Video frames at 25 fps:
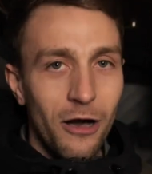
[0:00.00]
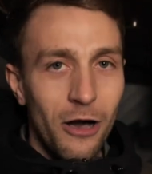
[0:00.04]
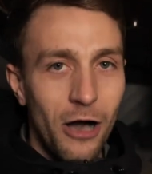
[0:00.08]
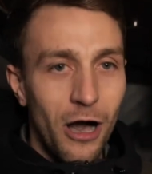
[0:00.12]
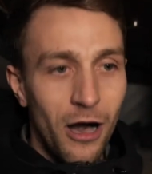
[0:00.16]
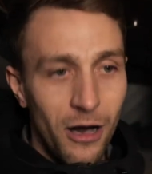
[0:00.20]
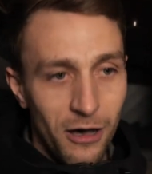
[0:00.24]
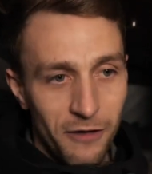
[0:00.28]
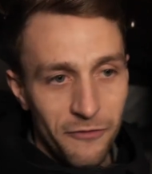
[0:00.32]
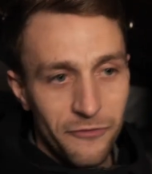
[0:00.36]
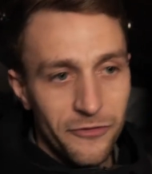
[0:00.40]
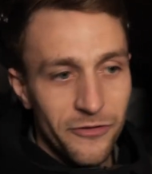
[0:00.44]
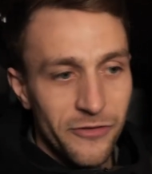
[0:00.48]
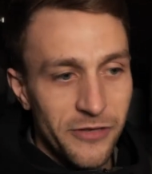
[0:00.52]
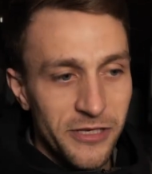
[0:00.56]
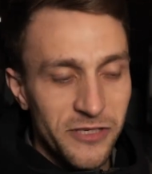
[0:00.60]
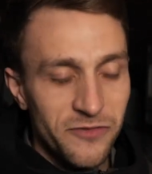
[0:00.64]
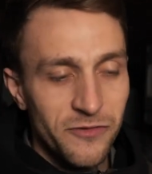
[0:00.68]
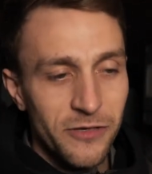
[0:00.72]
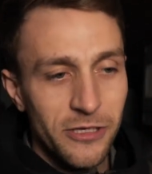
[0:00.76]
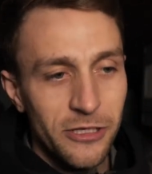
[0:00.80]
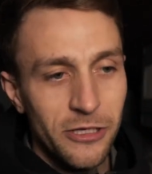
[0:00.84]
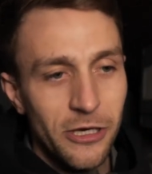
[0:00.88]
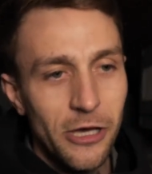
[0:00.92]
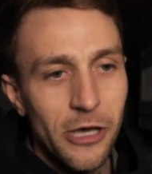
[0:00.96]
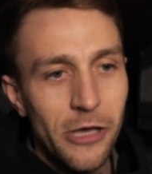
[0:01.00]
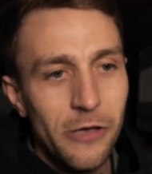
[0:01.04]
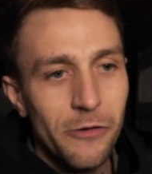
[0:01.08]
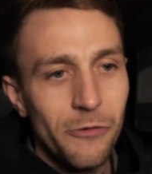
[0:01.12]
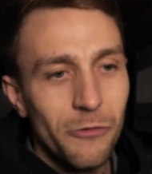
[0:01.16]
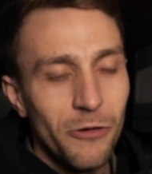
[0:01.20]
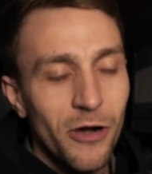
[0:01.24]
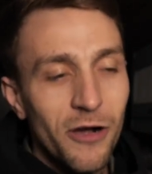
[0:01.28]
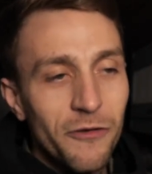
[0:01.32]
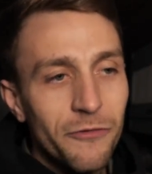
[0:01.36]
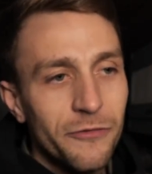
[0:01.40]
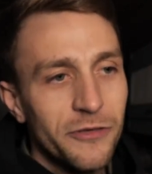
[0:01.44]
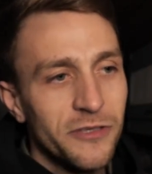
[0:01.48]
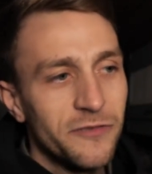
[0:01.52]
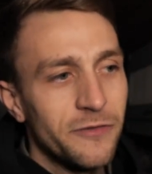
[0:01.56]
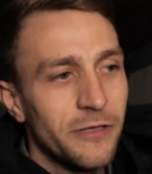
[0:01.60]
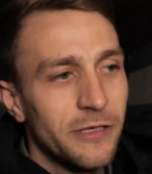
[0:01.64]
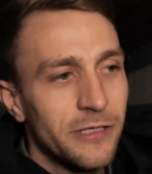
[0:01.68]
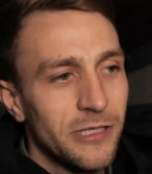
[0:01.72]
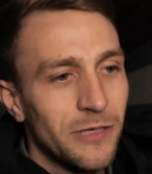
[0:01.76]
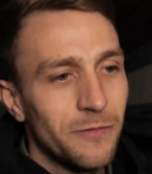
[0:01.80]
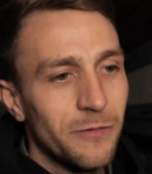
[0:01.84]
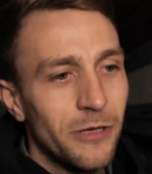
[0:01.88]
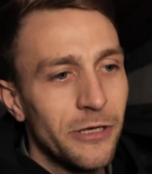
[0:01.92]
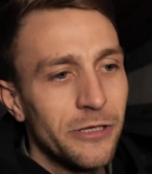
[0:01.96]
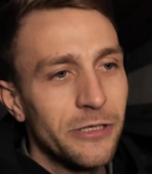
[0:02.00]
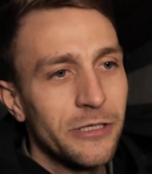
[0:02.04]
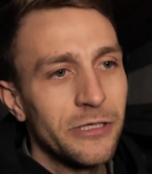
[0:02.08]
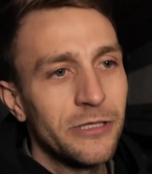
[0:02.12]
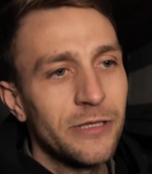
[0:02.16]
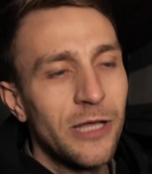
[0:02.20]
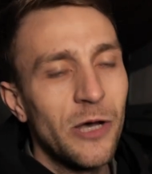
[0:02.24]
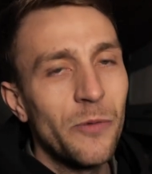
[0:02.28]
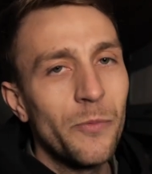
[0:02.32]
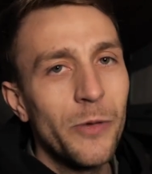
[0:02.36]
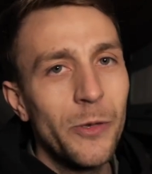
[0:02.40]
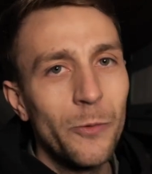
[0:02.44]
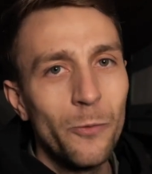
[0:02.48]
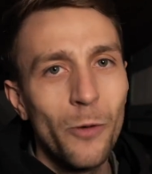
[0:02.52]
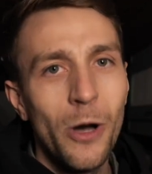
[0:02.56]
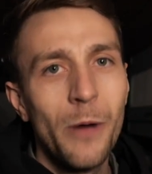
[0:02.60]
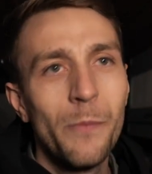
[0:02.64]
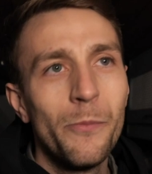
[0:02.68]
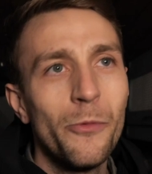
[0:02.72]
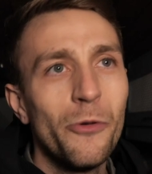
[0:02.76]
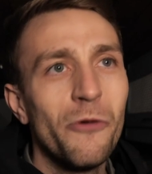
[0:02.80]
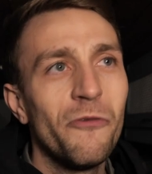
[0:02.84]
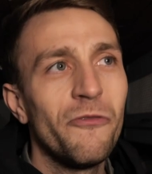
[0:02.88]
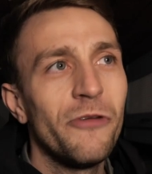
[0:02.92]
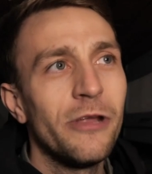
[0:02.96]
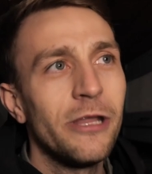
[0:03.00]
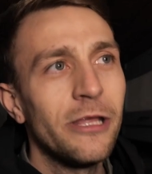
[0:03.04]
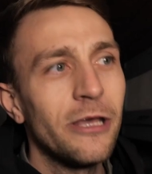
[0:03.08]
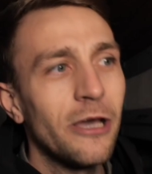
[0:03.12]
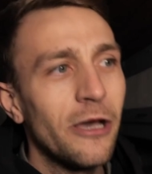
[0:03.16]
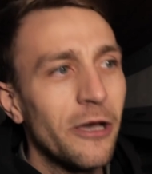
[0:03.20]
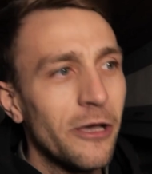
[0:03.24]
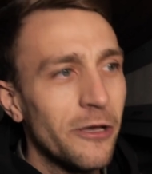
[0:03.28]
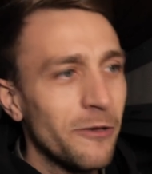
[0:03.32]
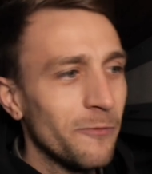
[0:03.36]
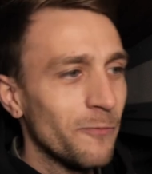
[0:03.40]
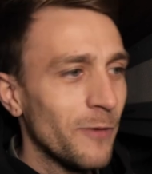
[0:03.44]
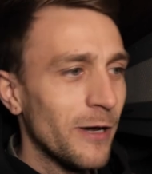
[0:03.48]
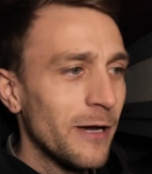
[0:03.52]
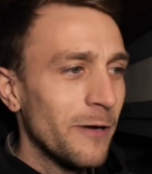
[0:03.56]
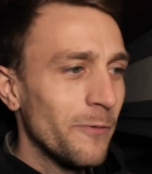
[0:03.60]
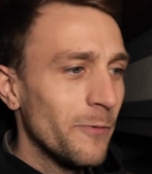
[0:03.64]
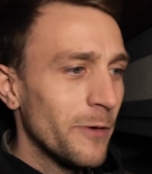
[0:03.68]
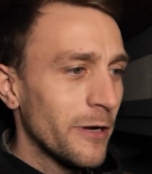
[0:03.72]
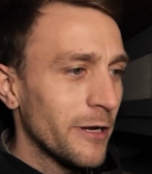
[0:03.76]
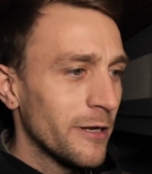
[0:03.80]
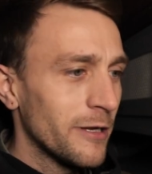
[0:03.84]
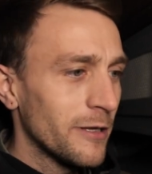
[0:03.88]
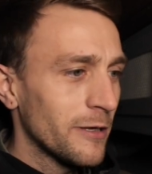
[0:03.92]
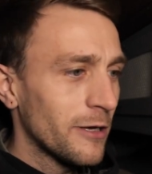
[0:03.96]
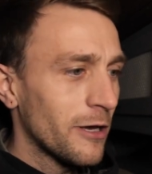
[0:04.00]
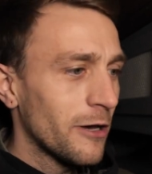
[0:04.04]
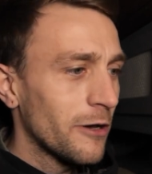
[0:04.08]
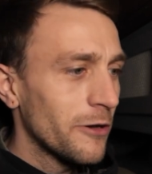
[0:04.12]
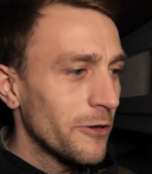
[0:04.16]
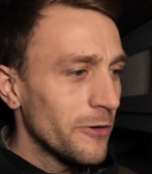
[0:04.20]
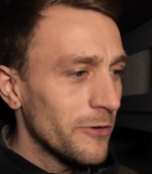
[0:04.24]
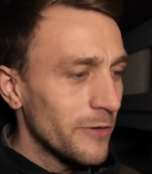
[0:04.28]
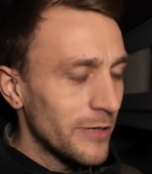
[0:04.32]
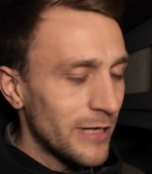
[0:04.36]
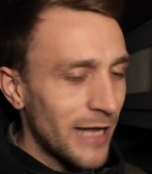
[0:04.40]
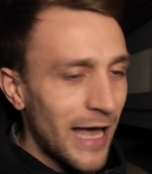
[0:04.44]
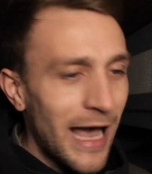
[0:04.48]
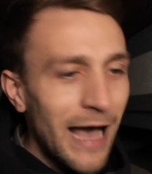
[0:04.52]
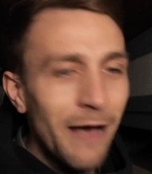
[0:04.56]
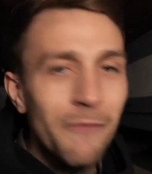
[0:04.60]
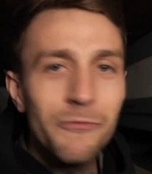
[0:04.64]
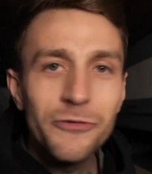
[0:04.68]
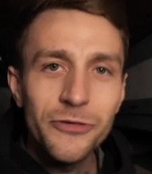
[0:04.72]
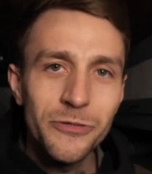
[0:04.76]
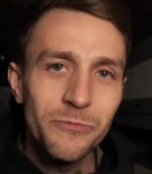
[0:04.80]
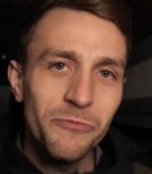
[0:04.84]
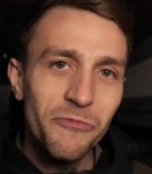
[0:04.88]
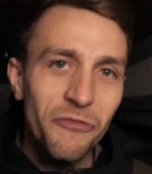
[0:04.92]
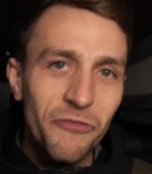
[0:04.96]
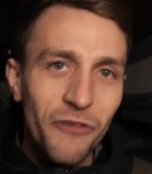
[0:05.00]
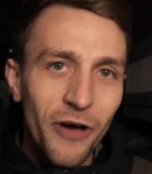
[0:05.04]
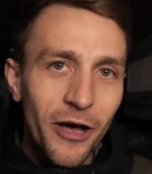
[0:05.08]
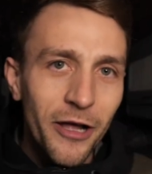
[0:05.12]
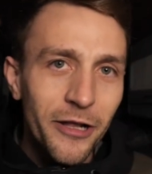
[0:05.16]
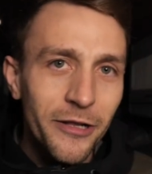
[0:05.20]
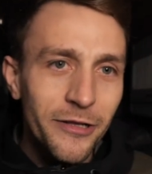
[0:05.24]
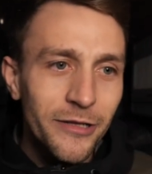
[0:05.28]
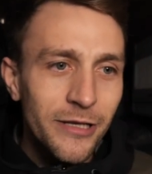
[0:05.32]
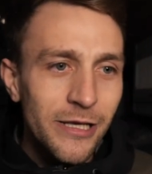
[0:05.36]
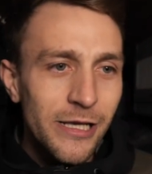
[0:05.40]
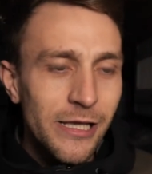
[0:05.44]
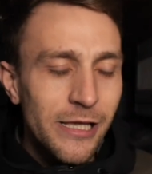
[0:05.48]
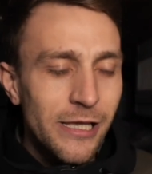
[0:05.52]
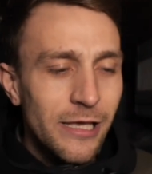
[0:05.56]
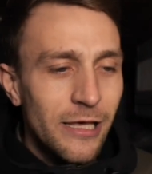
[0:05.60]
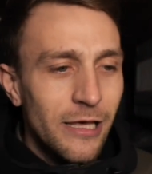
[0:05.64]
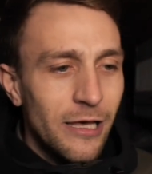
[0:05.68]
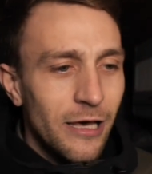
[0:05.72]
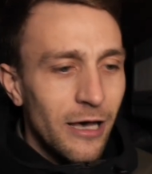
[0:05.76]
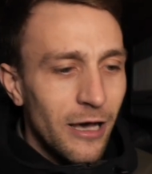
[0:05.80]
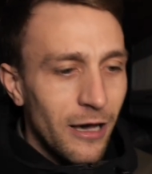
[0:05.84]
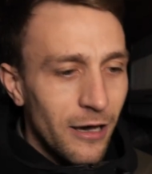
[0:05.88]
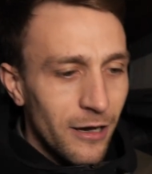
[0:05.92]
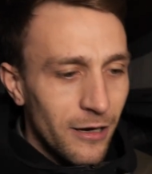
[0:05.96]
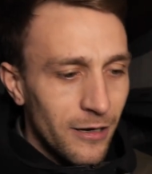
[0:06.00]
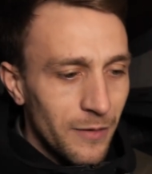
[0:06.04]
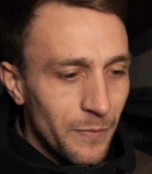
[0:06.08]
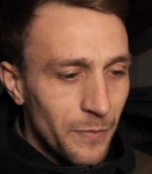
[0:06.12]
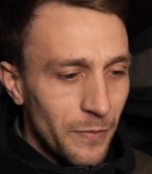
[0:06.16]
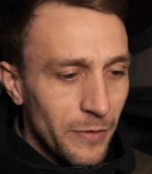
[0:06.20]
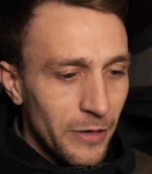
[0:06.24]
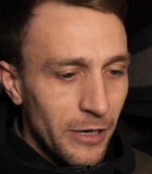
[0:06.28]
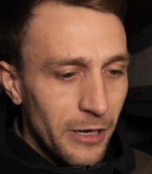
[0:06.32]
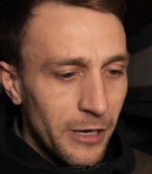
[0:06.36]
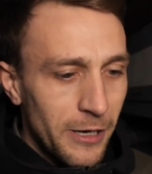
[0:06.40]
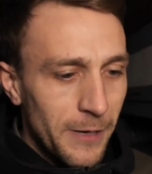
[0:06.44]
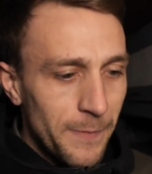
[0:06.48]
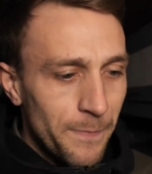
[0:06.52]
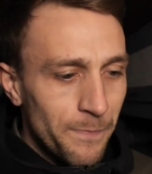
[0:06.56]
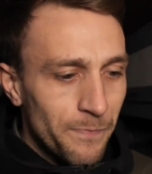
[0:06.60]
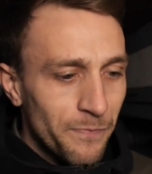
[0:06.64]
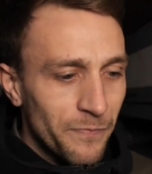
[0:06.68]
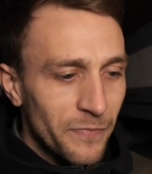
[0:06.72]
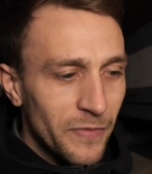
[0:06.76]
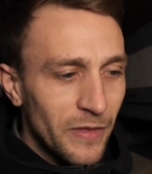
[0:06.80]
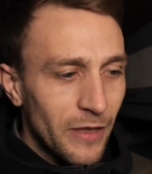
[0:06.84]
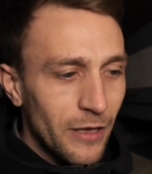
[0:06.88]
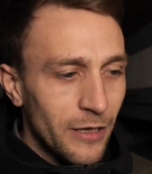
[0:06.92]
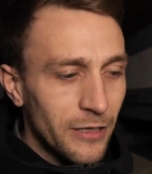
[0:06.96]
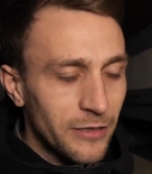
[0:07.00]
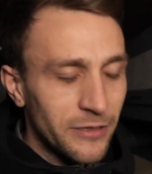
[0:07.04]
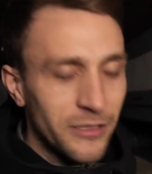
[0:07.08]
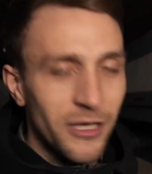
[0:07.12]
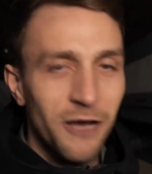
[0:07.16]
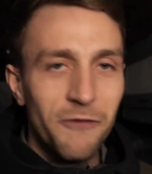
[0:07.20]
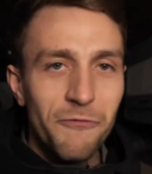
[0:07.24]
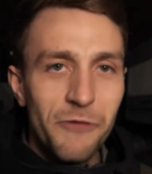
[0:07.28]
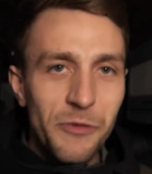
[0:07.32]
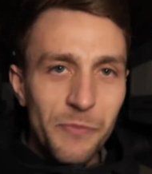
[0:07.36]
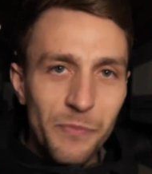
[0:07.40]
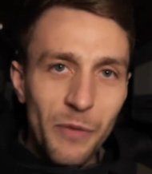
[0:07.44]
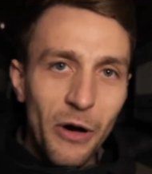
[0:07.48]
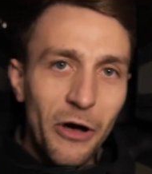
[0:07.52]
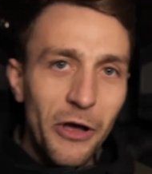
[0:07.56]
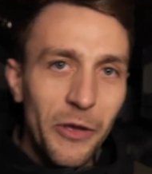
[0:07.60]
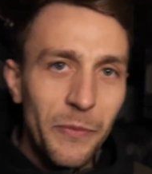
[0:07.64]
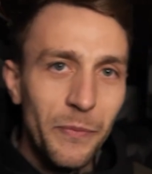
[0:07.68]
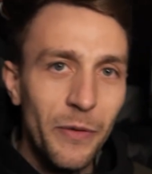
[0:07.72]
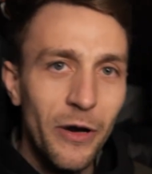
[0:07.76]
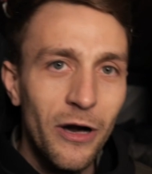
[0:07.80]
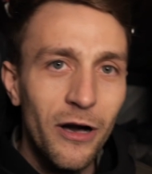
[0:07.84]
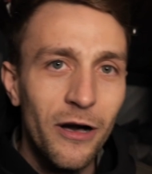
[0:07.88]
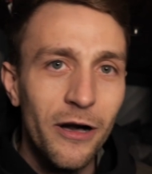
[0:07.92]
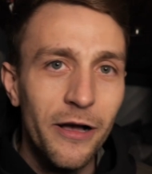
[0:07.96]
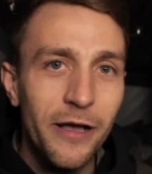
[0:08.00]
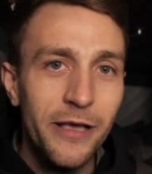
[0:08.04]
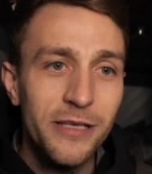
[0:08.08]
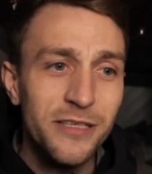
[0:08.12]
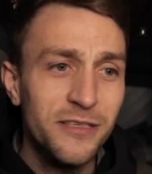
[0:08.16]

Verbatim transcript: after this video, or after this video is uploaded, there'll be one more video where we're going to go and have some fun up at Dovey Bike Park.